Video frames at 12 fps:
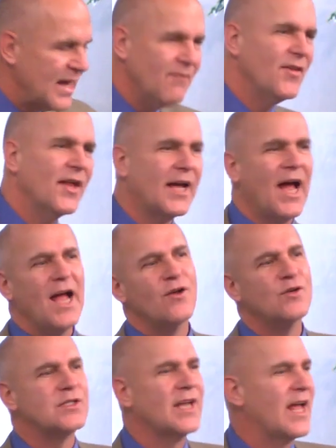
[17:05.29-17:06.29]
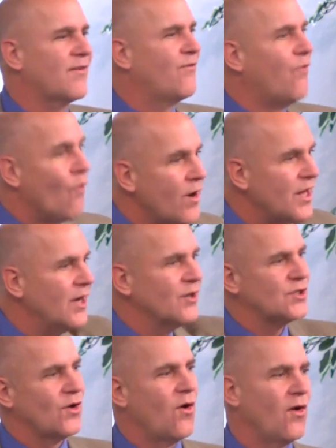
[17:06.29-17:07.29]
Even the guy who's like 40
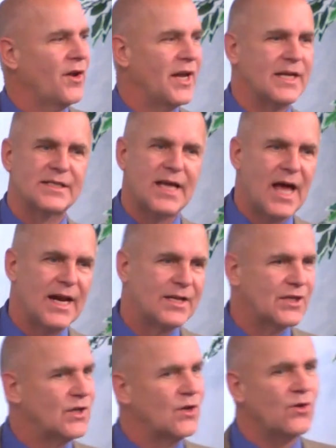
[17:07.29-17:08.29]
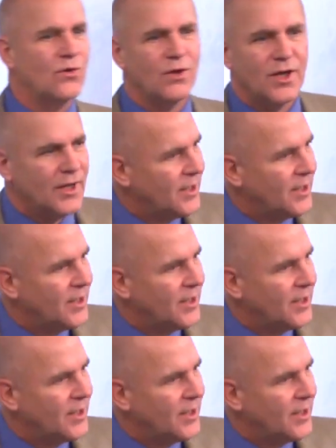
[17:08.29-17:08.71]
years old and he's got to do